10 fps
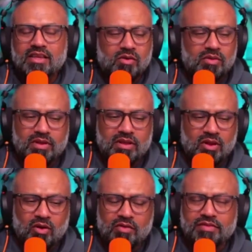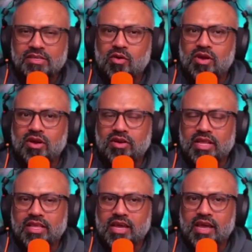it could be a lot of things going on
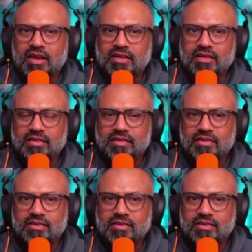in the head.